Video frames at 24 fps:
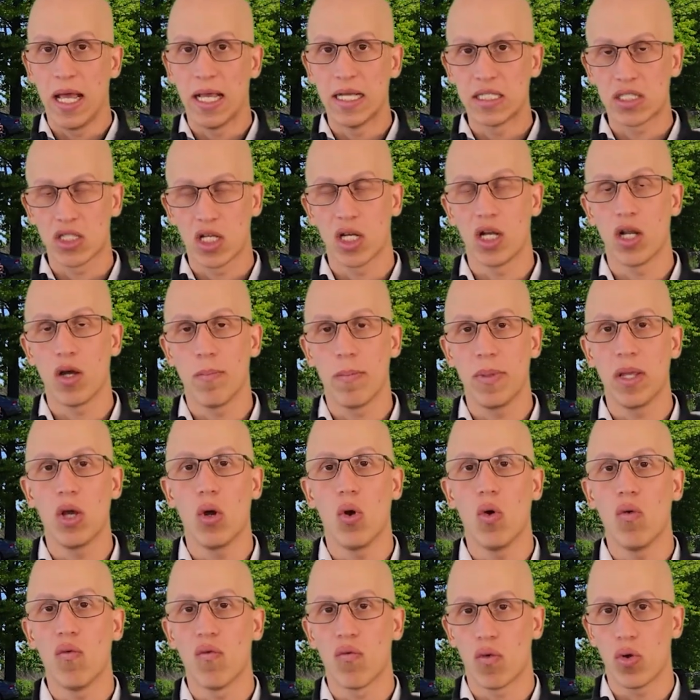is going to be
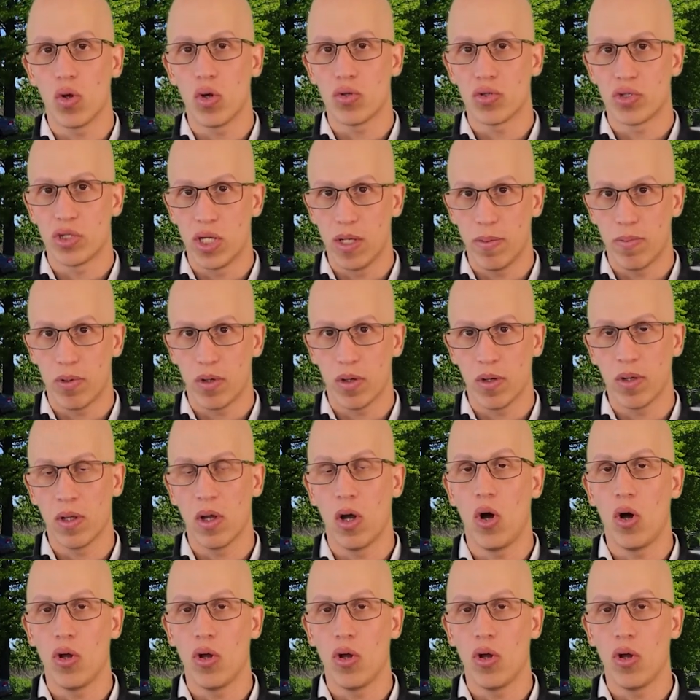overall cheaper.